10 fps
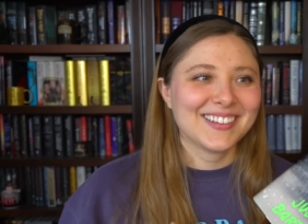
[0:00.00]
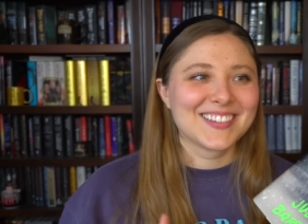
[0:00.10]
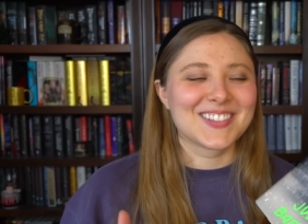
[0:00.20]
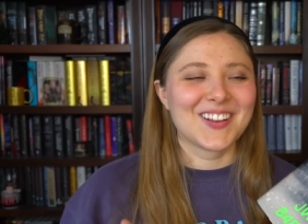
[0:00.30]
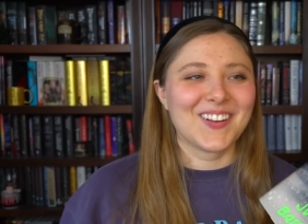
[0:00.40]

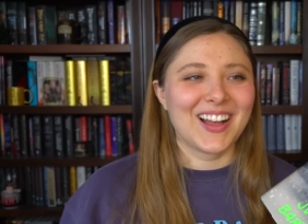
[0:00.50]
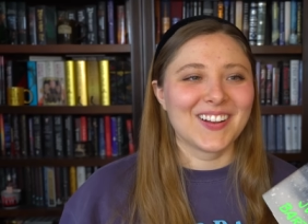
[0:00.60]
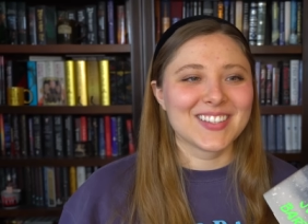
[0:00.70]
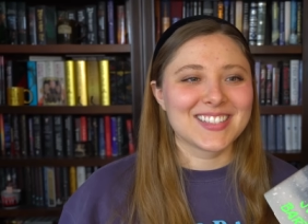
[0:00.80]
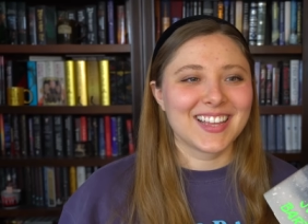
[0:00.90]
So
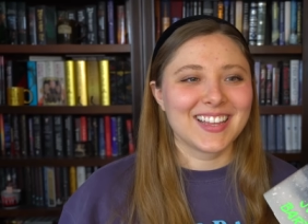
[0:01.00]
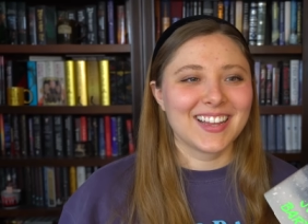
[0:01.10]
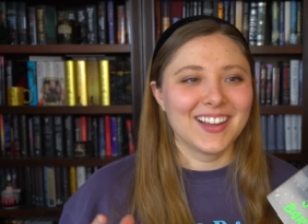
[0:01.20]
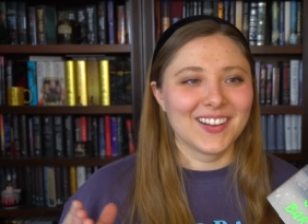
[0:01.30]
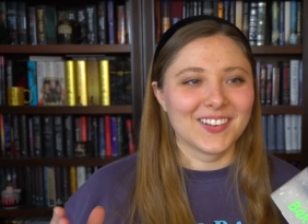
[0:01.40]
I was like,
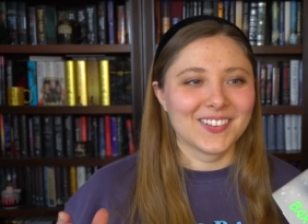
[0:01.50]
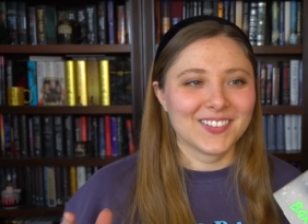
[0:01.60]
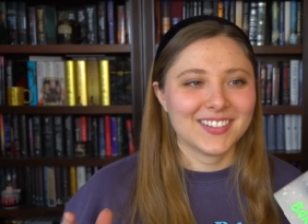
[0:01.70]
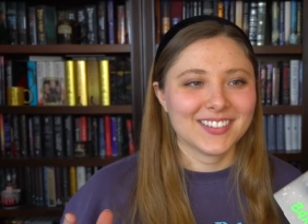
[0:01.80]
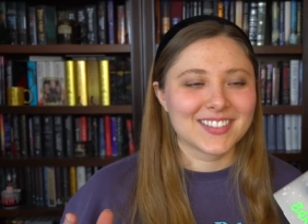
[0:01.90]

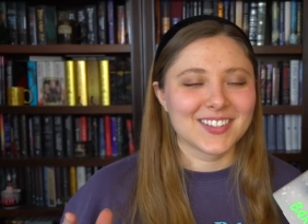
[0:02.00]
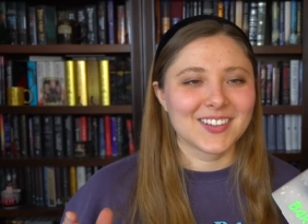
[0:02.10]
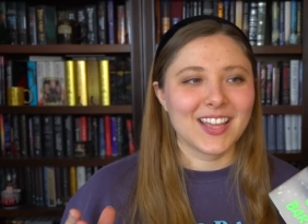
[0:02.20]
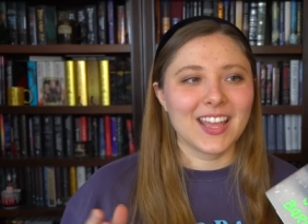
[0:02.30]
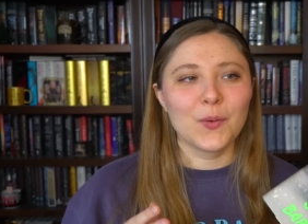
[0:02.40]
oh.
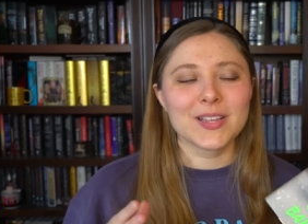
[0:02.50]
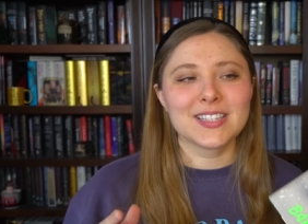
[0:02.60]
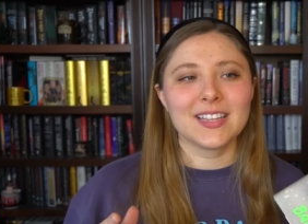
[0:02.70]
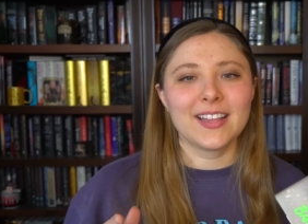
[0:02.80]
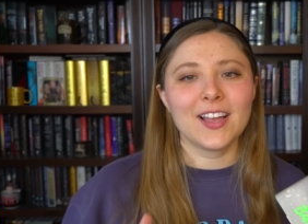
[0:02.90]
So it
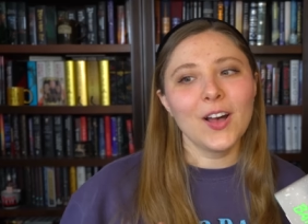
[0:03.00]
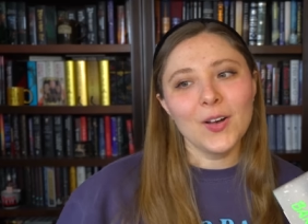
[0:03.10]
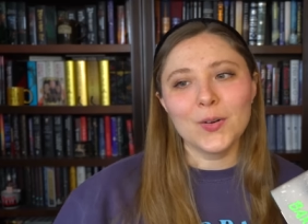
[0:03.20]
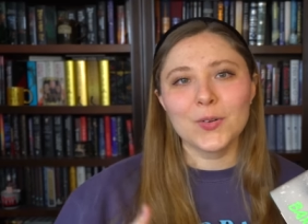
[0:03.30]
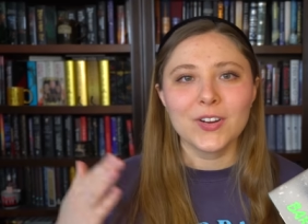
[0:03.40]
wasn't that like,
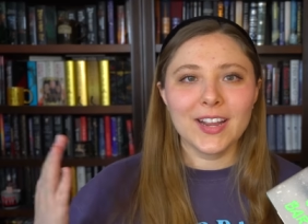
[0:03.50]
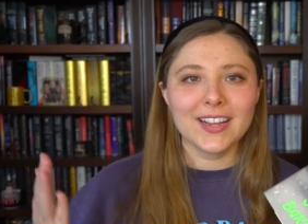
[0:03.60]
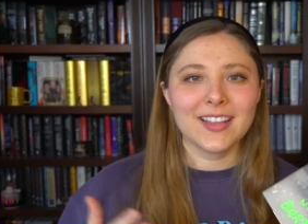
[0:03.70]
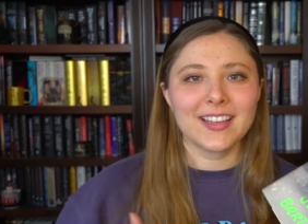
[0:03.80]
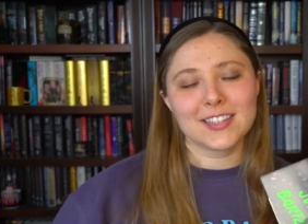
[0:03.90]
oh,
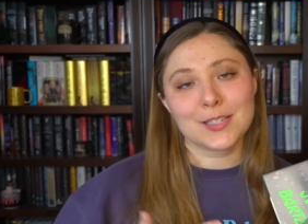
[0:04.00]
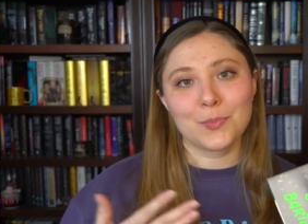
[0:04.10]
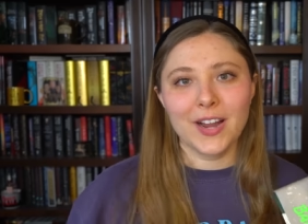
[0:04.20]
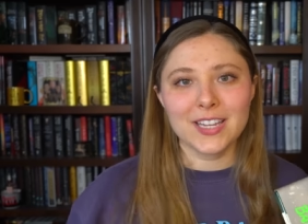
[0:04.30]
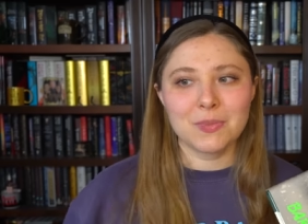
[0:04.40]
great, like it
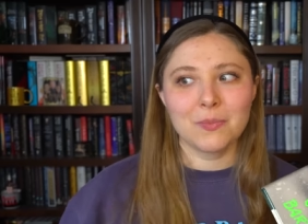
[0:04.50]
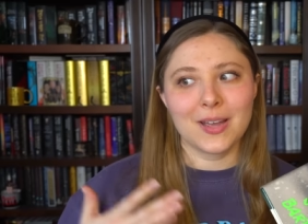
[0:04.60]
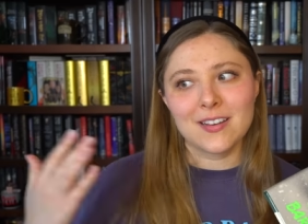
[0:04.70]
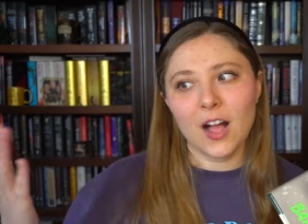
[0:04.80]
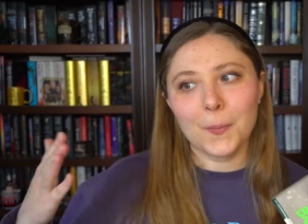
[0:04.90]
surprised me
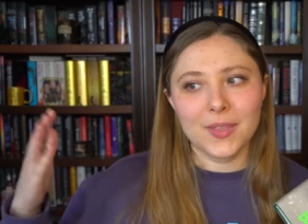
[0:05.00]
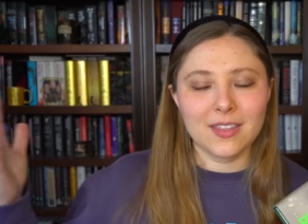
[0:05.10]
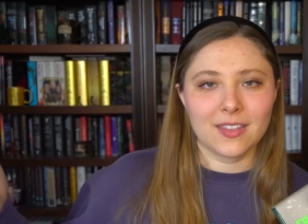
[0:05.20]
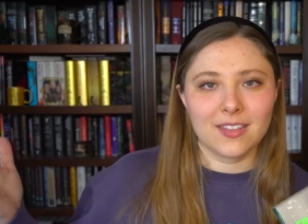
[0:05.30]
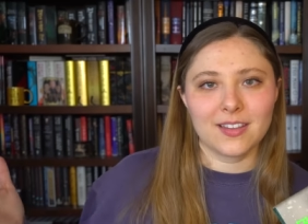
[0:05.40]
by not
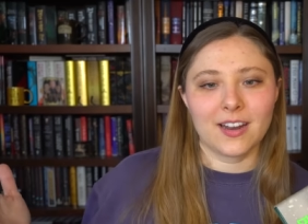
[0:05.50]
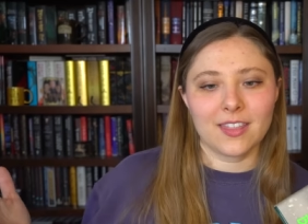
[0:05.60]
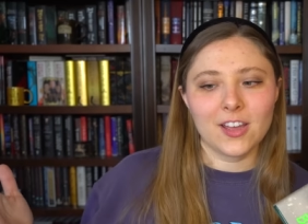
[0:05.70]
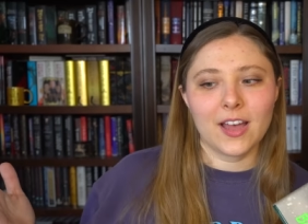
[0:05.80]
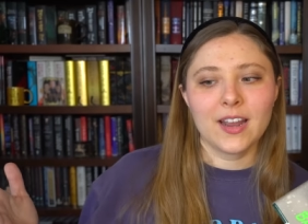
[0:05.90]
being the thing that I
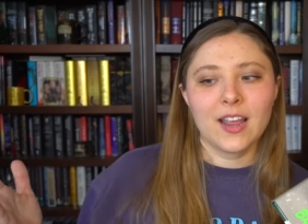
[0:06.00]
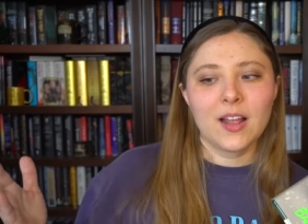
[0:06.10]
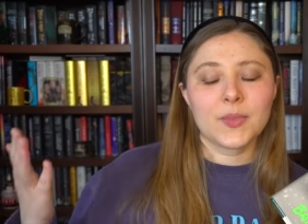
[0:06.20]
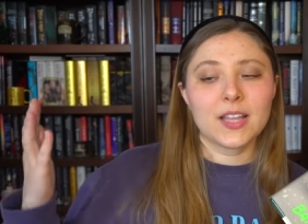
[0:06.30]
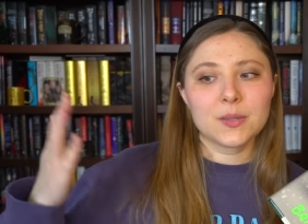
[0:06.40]
thought.
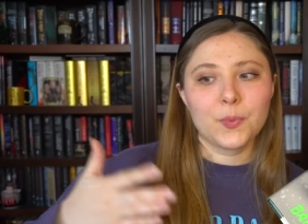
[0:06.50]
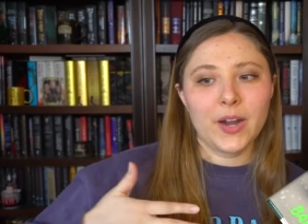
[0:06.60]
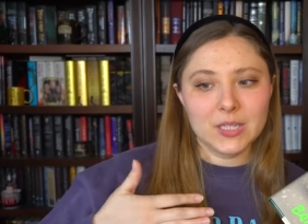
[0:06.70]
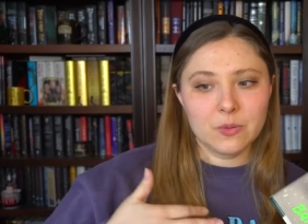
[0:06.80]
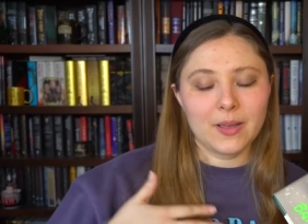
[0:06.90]
It
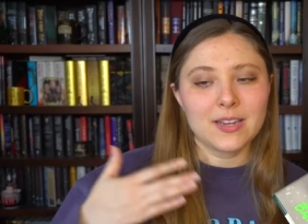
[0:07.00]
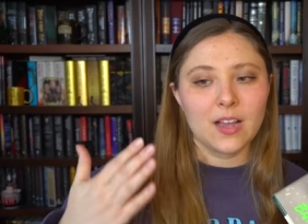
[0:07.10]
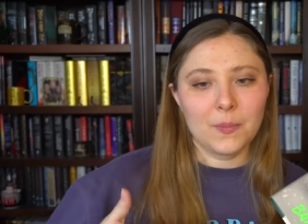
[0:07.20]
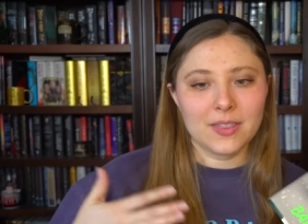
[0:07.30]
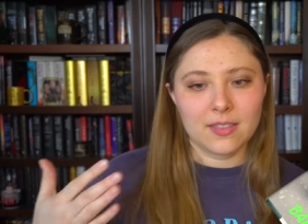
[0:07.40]
surprised me by
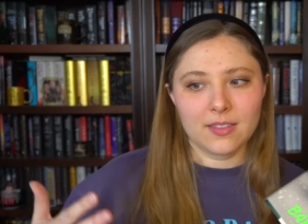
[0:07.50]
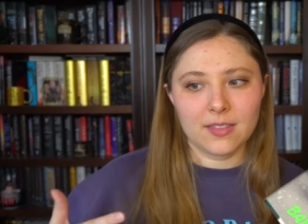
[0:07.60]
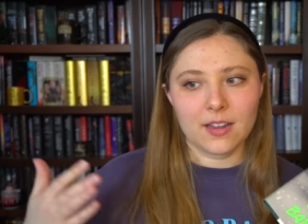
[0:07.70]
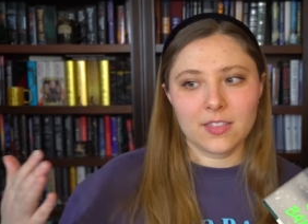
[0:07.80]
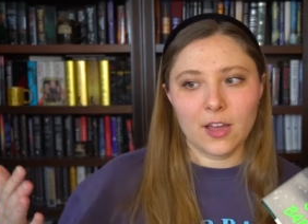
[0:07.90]
not being the thing
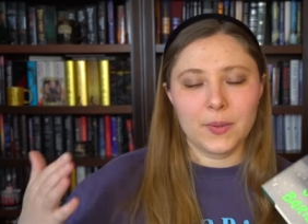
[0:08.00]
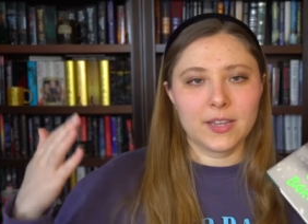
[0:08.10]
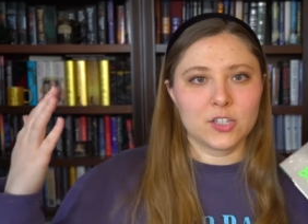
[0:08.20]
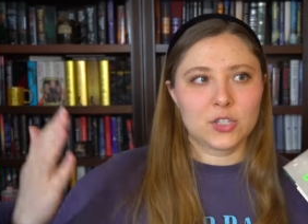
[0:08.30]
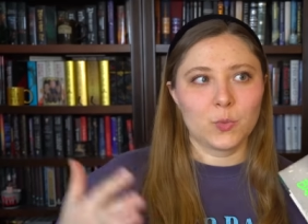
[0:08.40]
that I thought
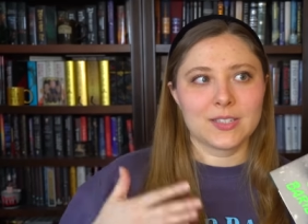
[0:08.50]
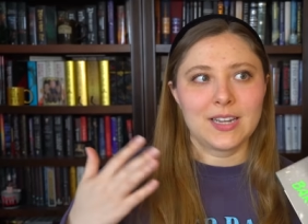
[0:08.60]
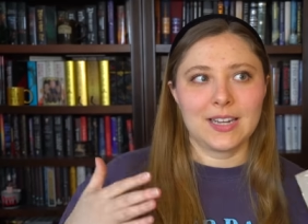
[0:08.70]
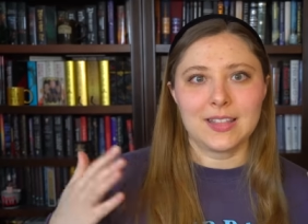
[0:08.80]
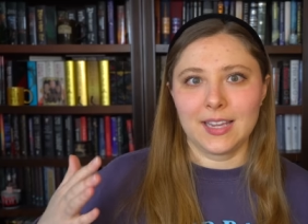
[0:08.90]
because it just wasn't
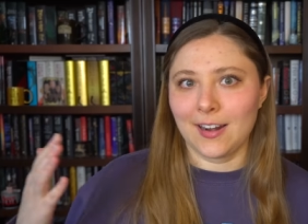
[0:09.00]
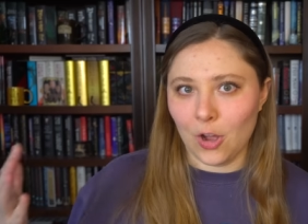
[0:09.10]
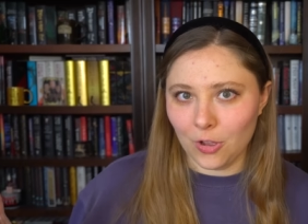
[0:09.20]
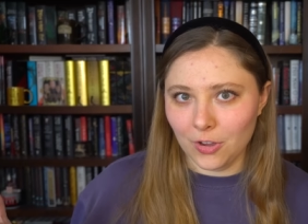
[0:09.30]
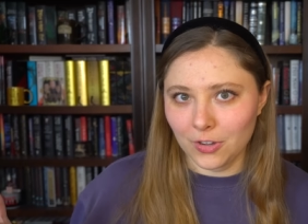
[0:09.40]
anything at
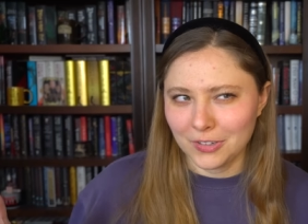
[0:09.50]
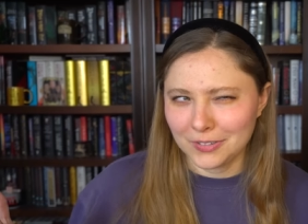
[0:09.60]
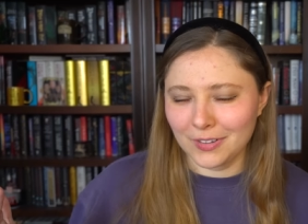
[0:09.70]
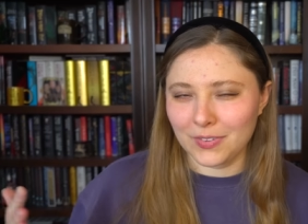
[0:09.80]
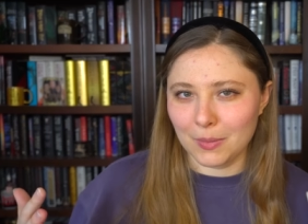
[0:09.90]
all,
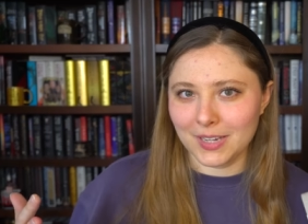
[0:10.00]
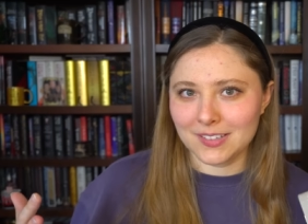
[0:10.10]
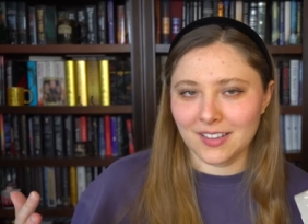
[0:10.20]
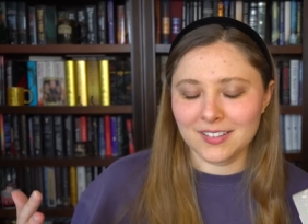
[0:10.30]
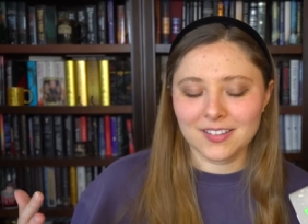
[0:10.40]
if that
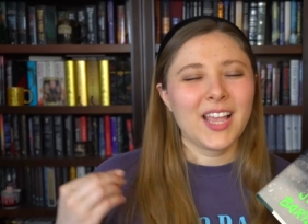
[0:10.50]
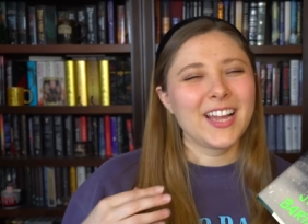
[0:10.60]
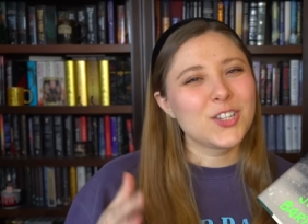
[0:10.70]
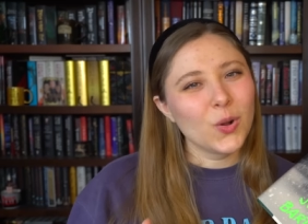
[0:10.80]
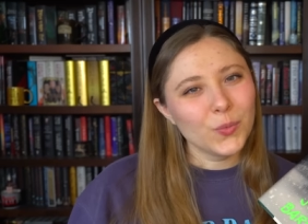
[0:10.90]
makes sense.
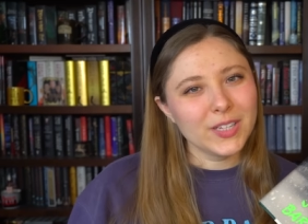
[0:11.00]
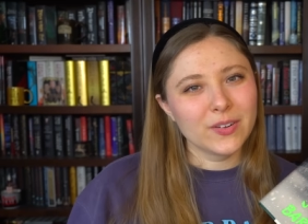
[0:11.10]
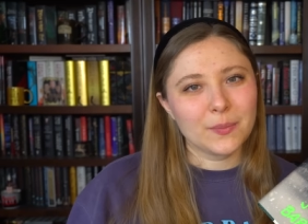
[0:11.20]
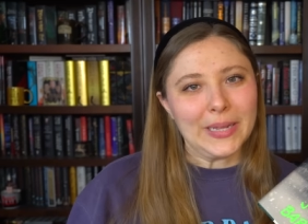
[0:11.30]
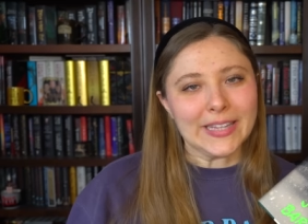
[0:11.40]
I don't really
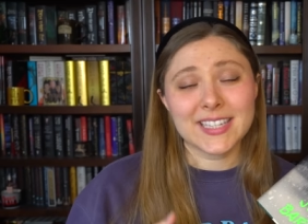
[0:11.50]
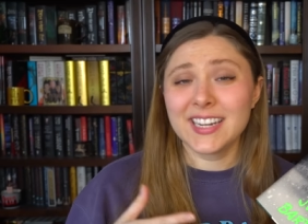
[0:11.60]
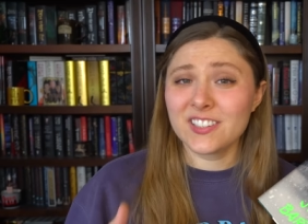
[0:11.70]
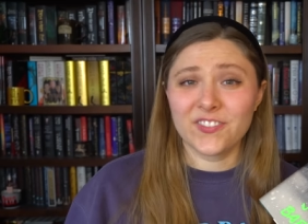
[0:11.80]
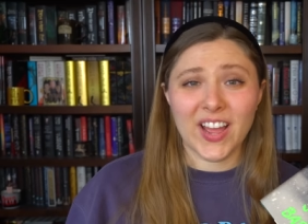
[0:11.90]
recommend this.
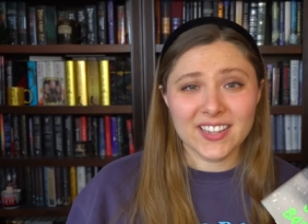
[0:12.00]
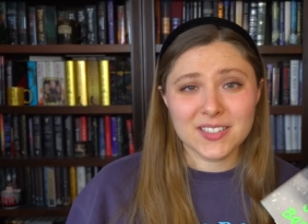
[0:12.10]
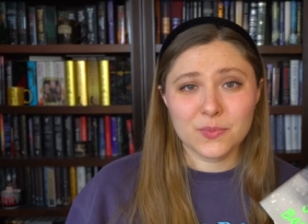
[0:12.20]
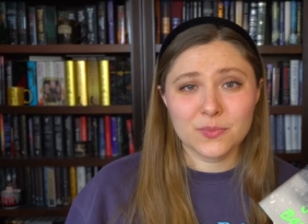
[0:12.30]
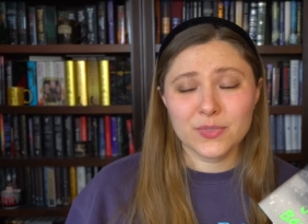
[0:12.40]
It is a
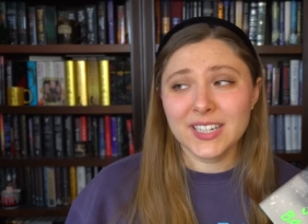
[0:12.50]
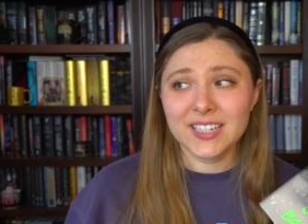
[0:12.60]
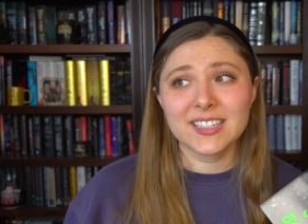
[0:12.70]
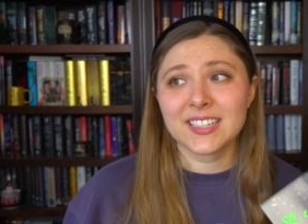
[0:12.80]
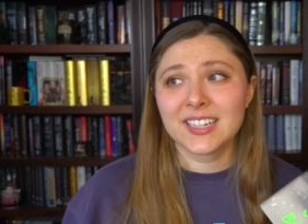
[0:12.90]
fast
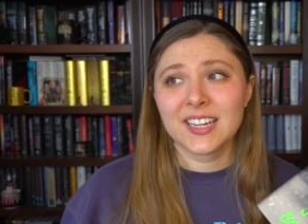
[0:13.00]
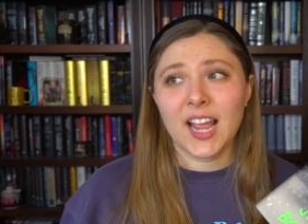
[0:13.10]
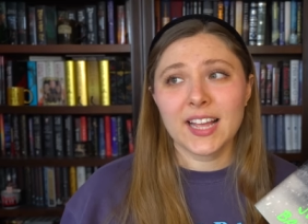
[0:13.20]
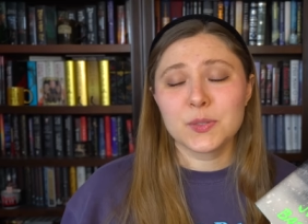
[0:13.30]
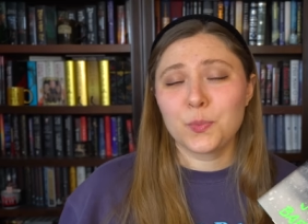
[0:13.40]
read. It's